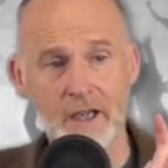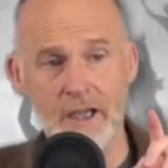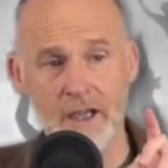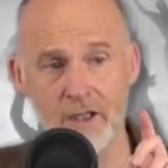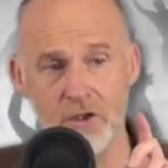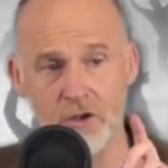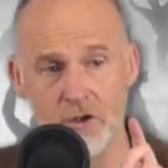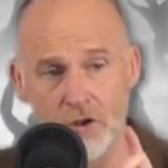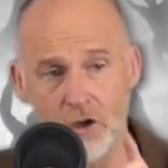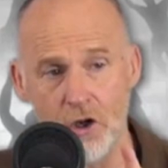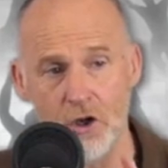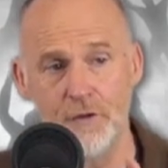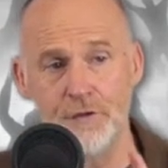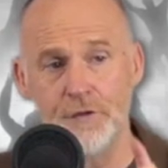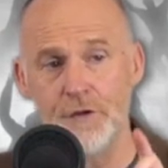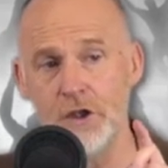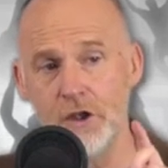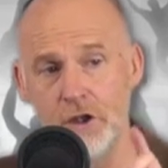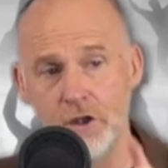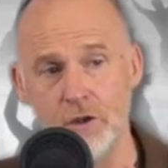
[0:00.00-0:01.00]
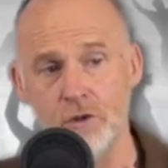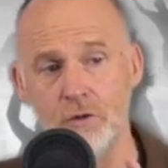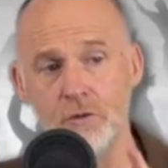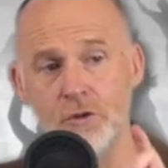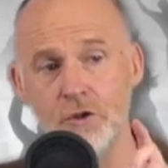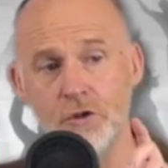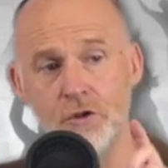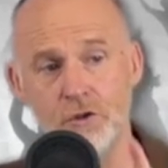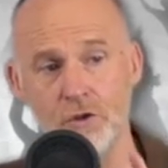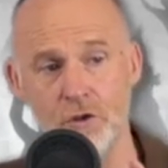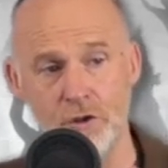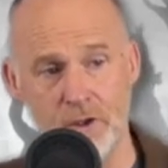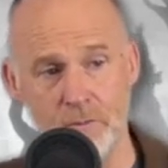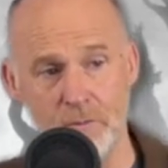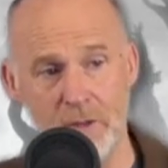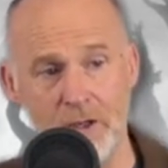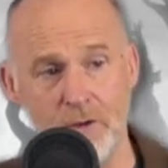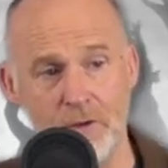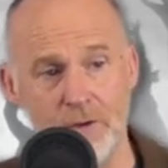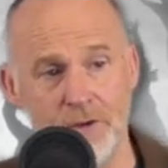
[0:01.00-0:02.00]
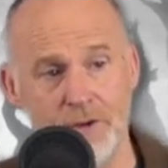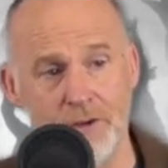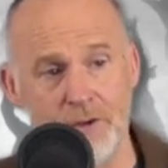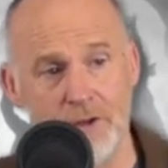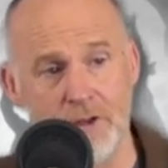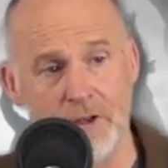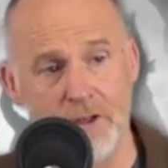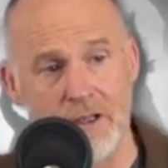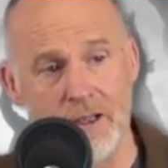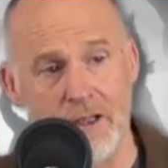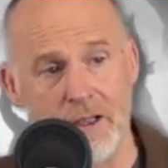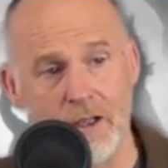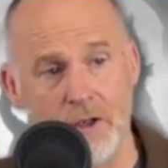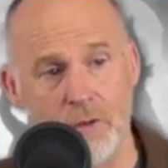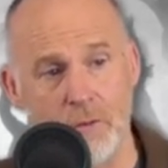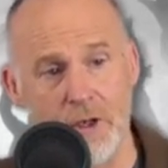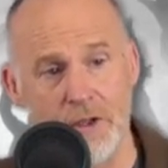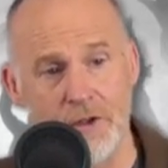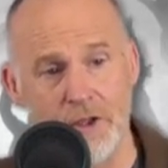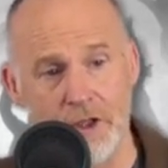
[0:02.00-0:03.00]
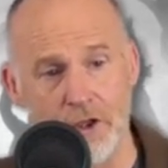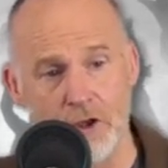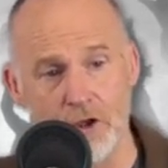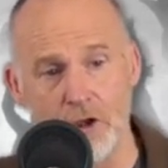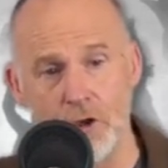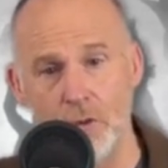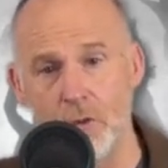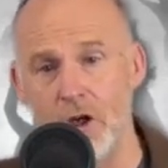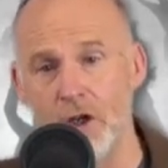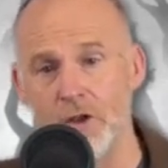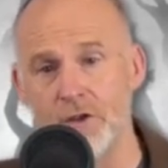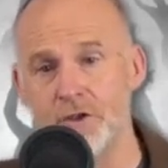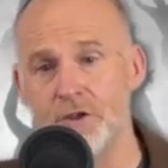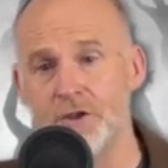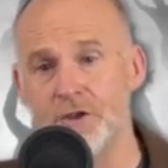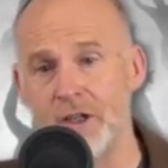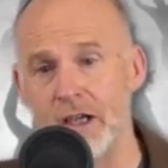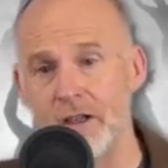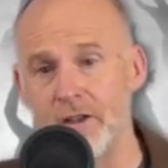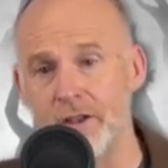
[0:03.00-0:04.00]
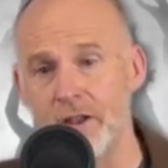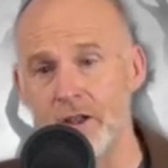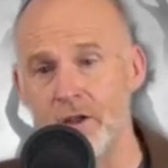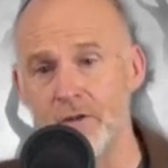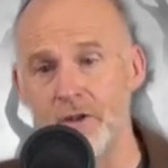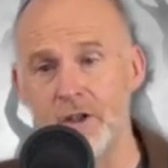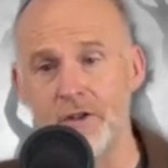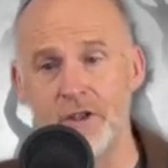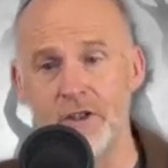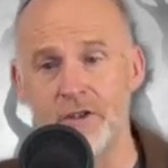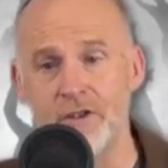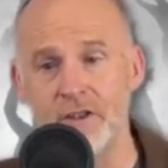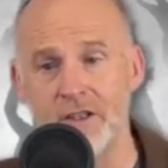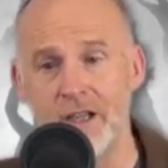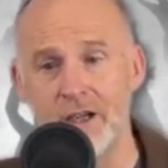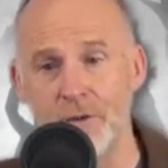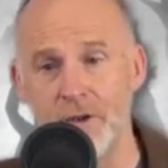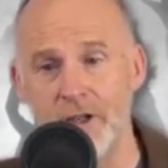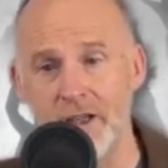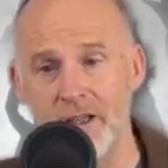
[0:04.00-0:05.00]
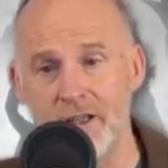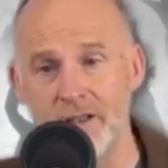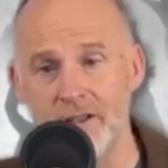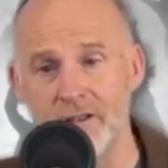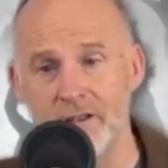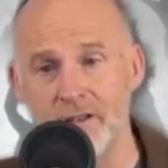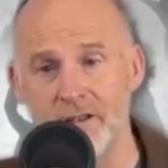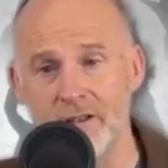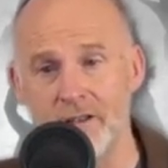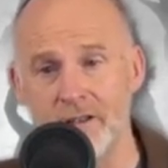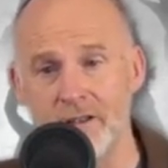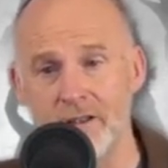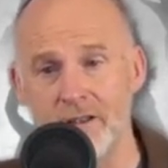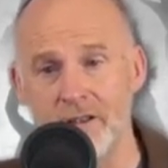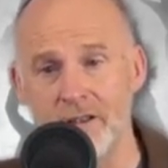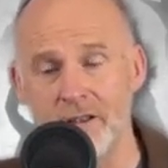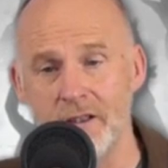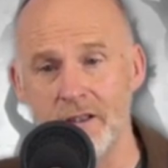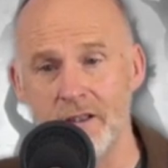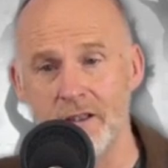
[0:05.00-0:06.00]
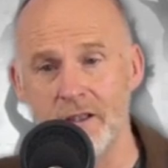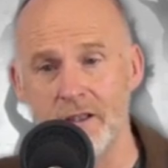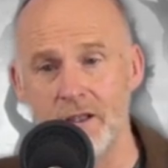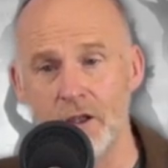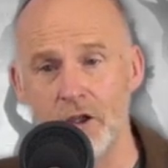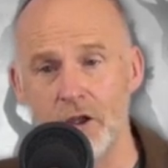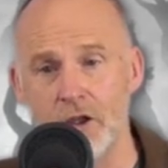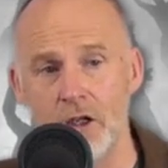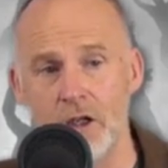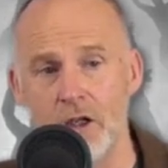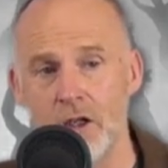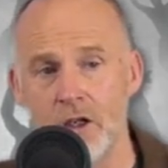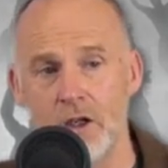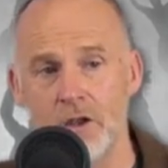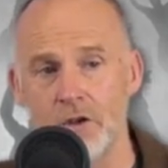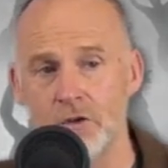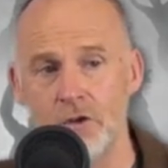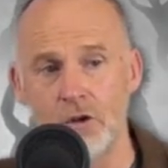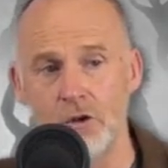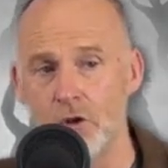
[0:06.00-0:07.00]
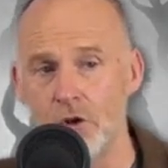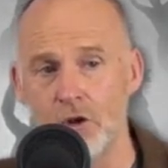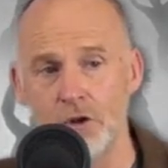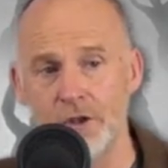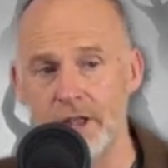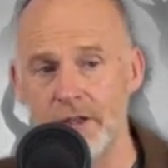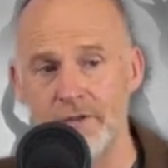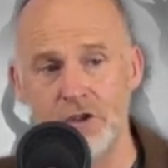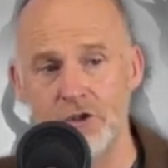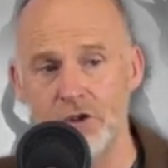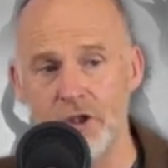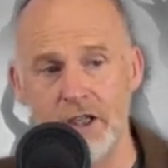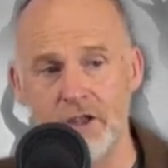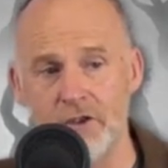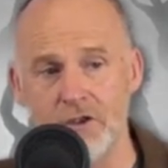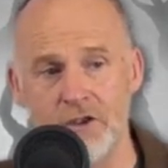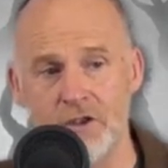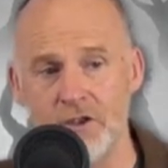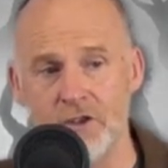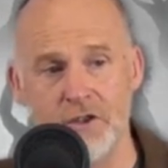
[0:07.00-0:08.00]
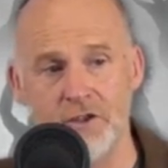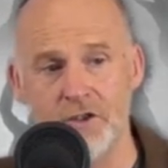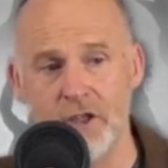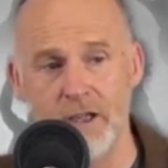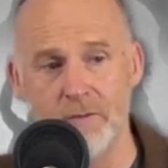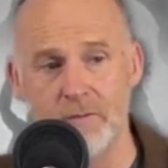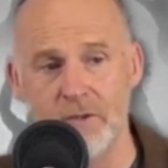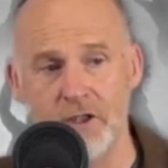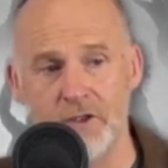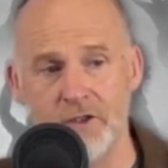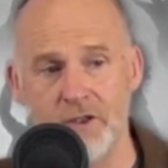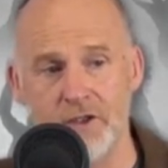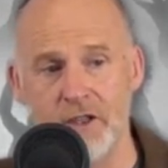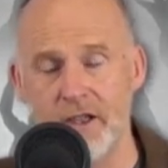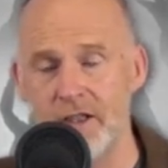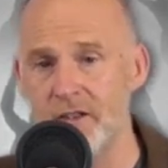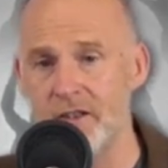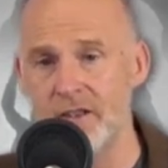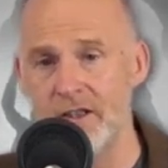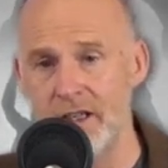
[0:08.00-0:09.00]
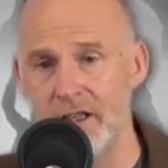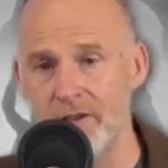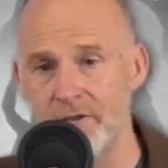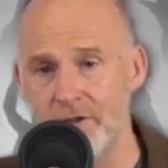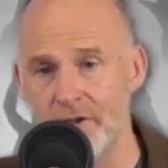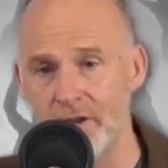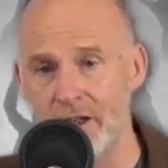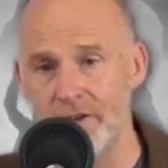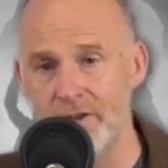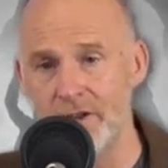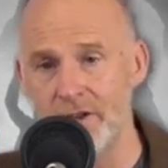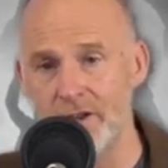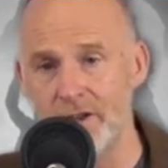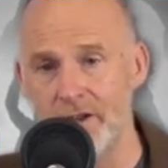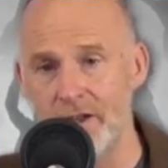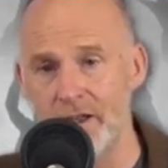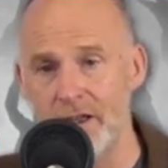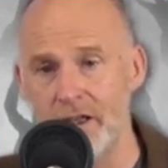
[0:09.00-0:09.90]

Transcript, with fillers: It's not for you to shut your mouth when the younger ones tell you that this is how it is. The Lord never changes, He's the same yesterday, today, and forever.